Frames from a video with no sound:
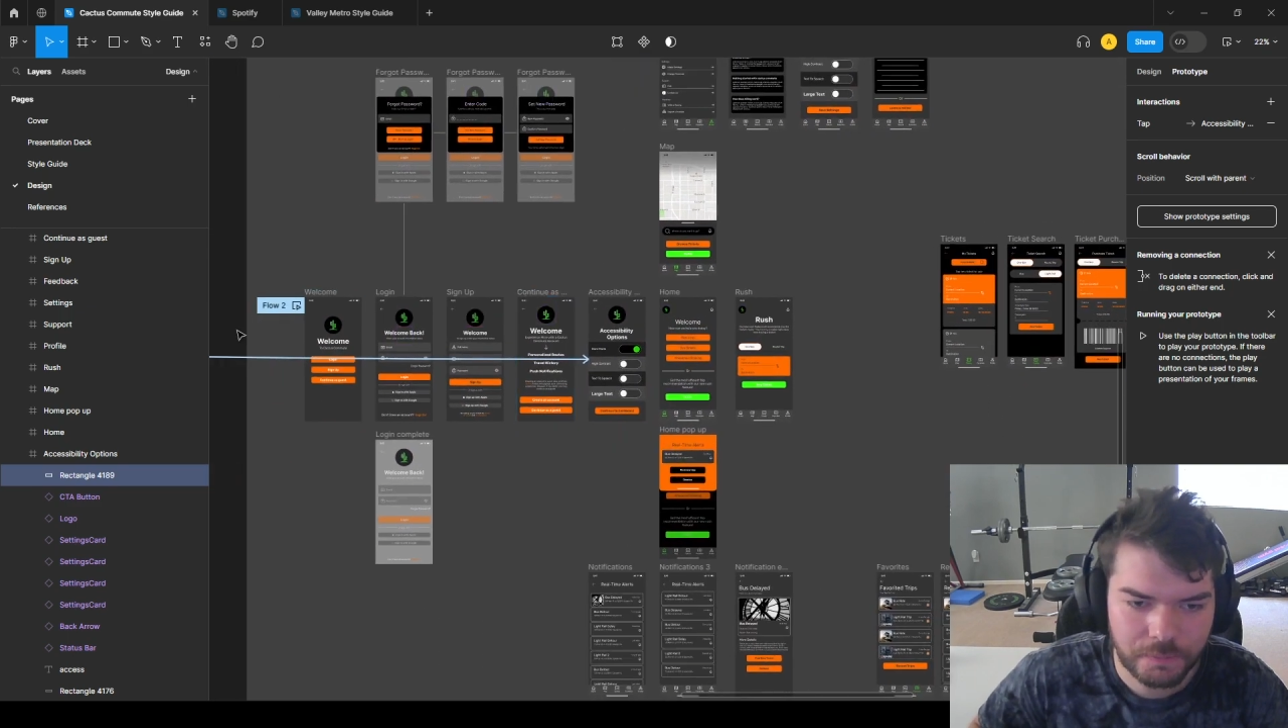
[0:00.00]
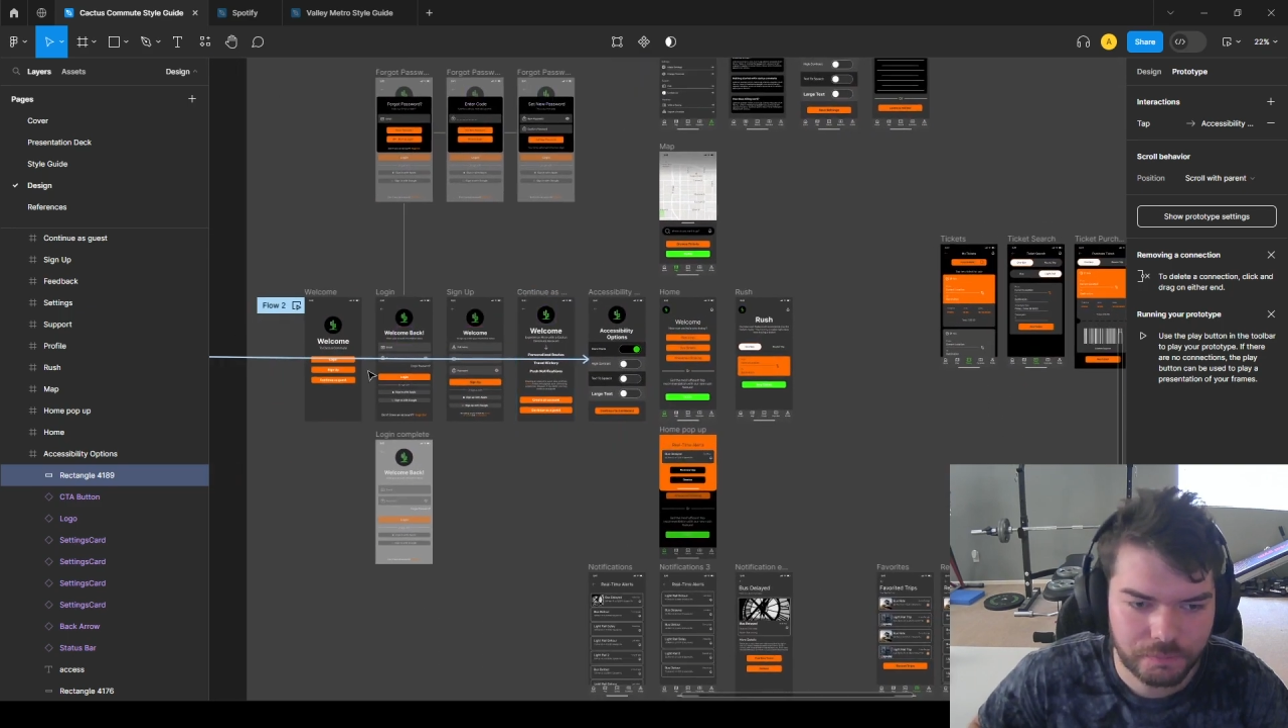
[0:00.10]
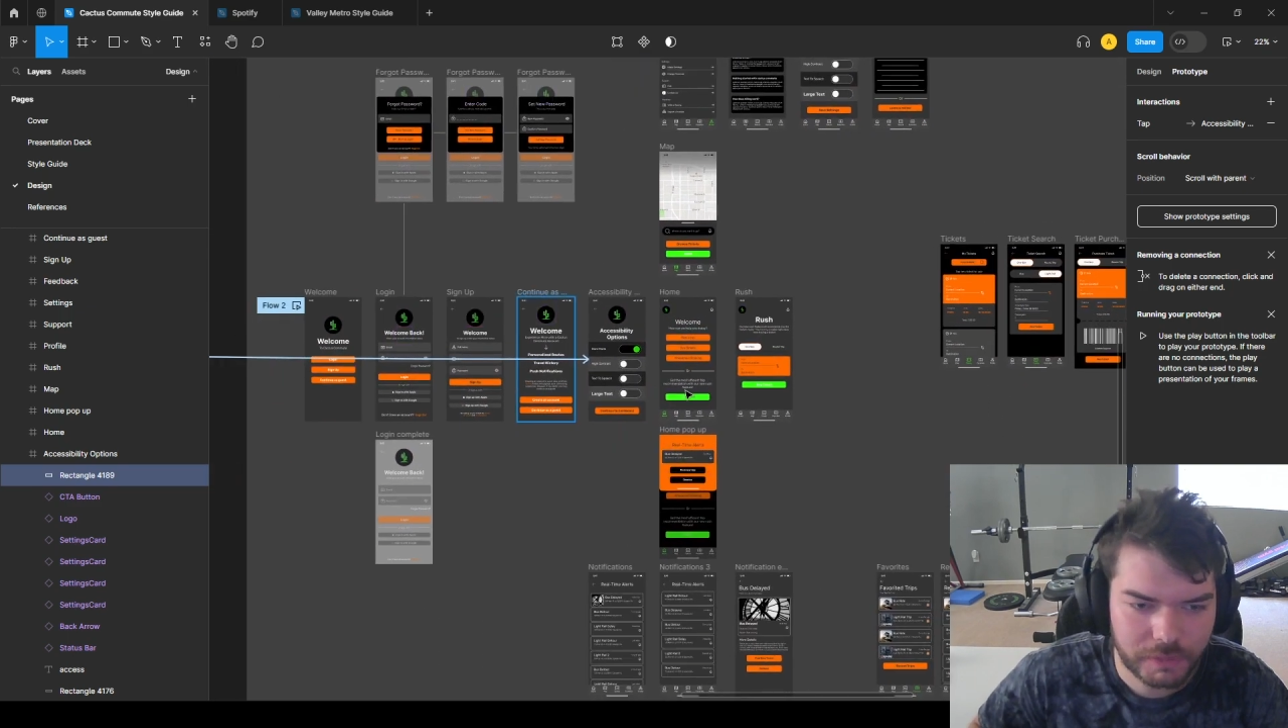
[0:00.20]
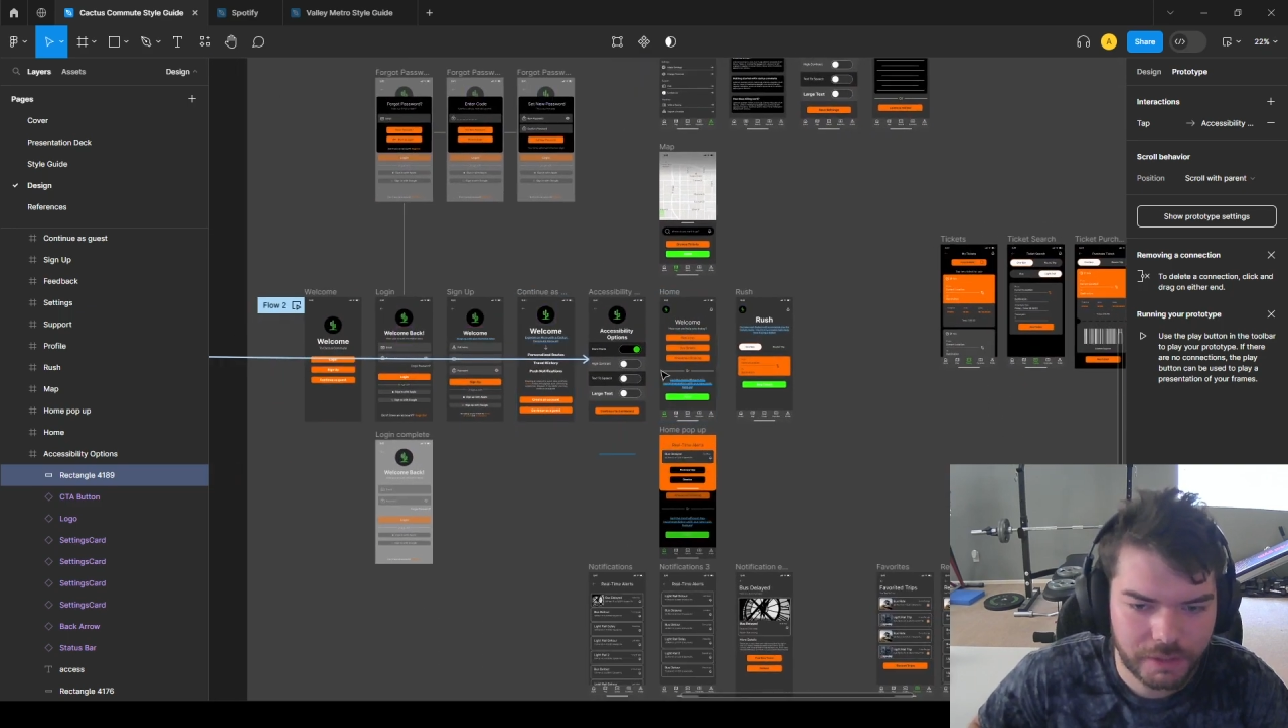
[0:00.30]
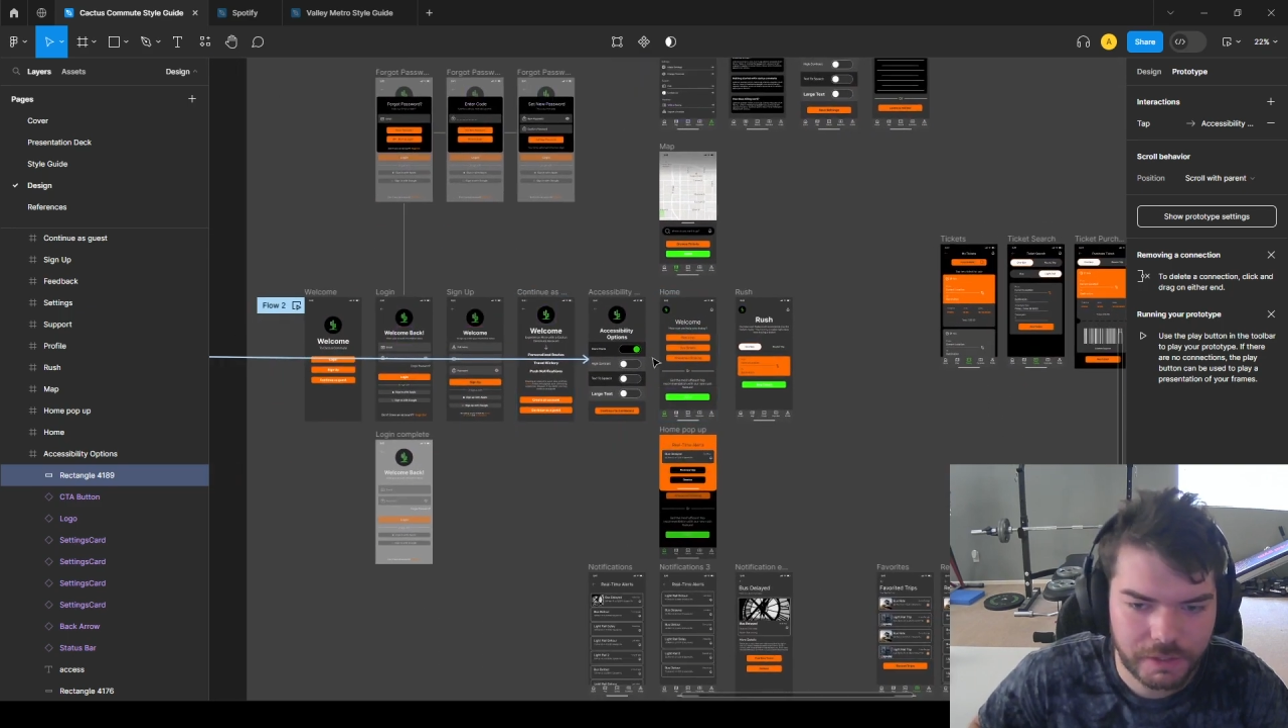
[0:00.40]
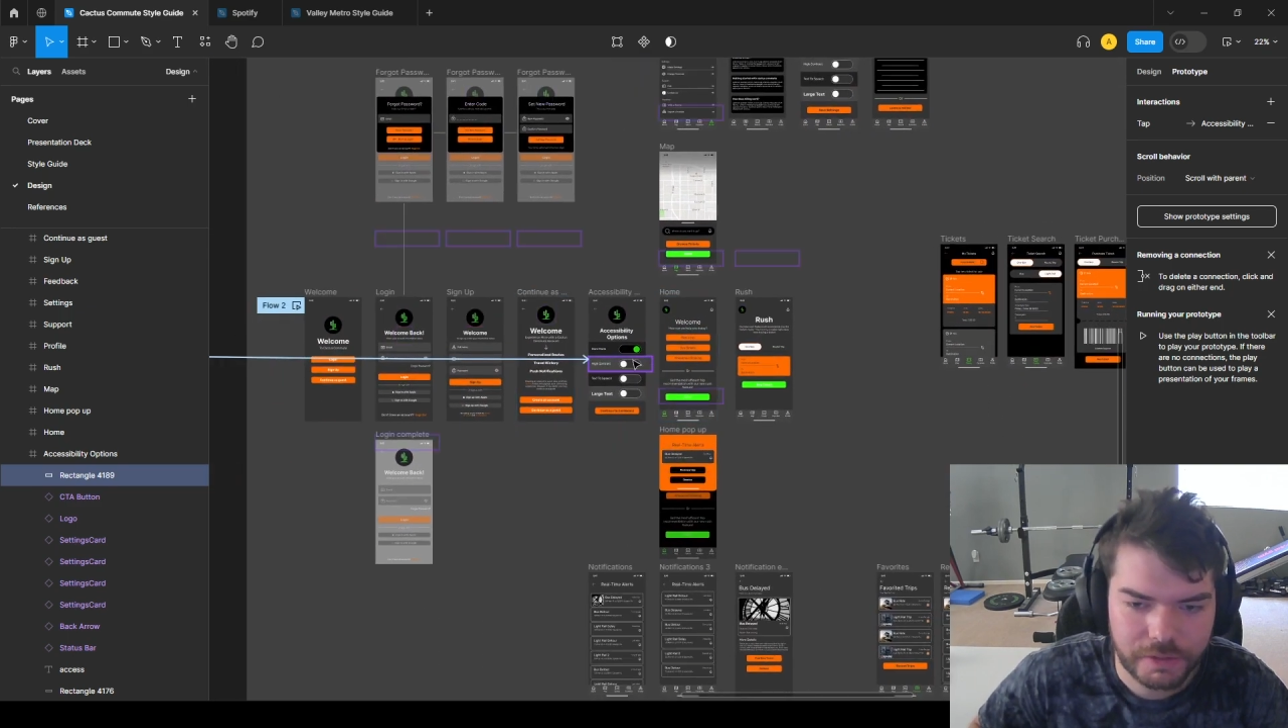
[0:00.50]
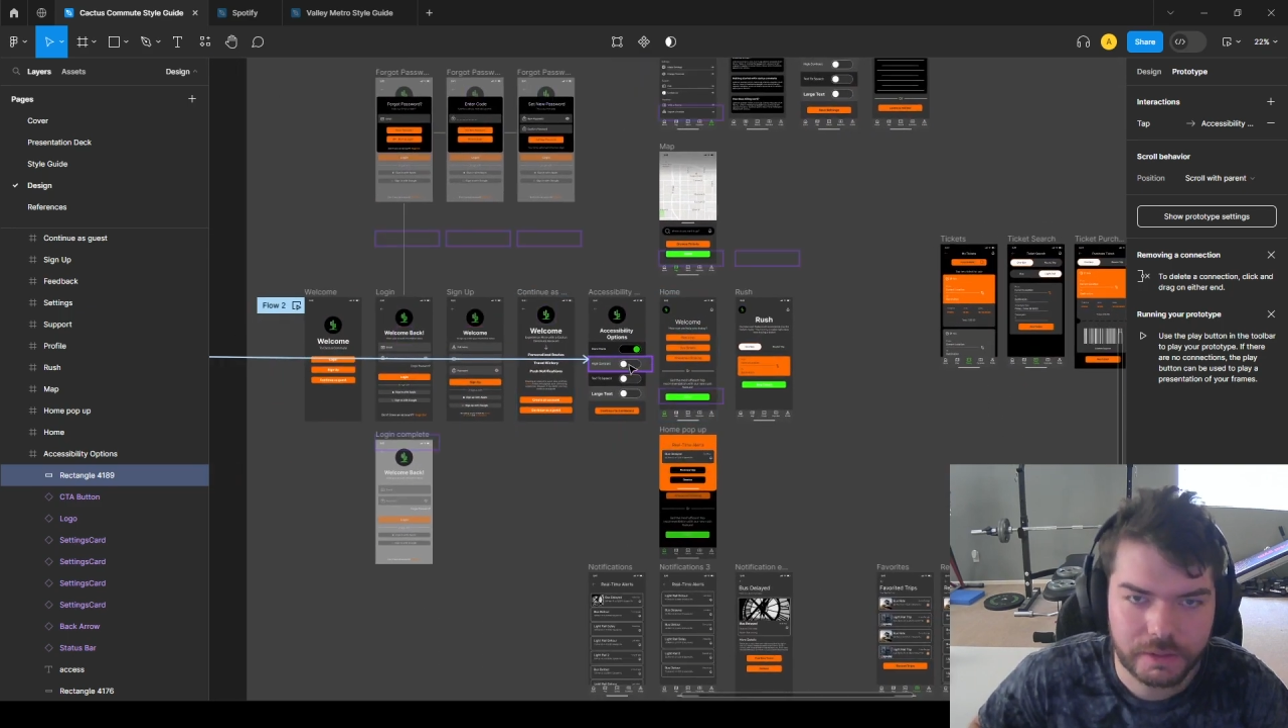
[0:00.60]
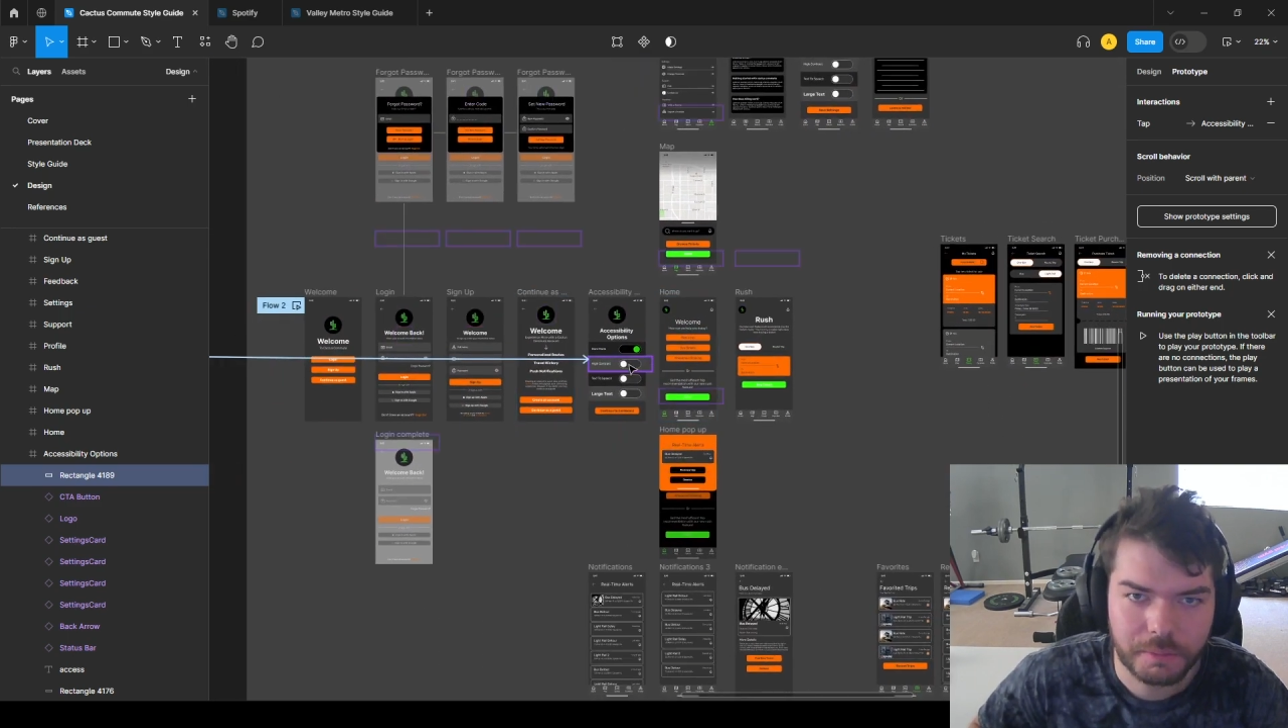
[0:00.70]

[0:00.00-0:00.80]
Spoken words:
that takes them